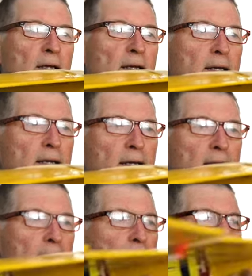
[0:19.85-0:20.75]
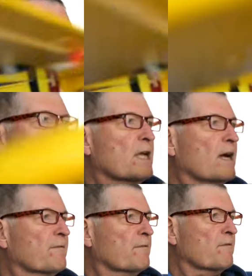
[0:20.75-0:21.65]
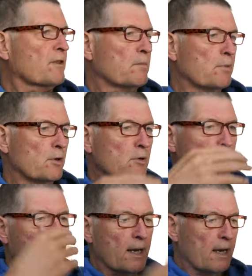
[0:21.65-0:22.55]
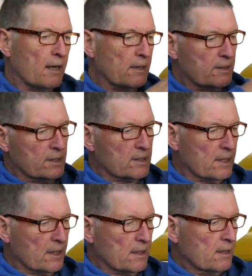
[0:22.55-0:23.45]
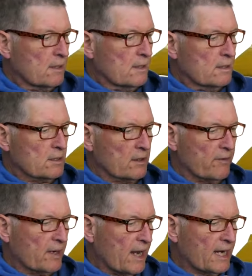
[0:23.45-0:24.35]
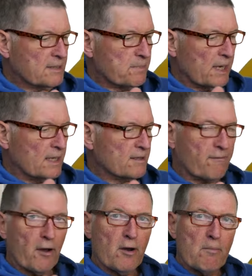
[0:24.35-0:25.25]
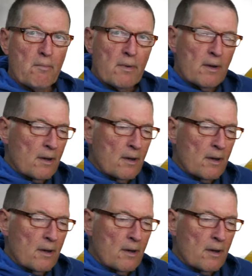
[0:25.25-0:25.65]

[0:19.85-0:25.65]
uh, an arrow shaft for the boom and just a sort of an XPS foam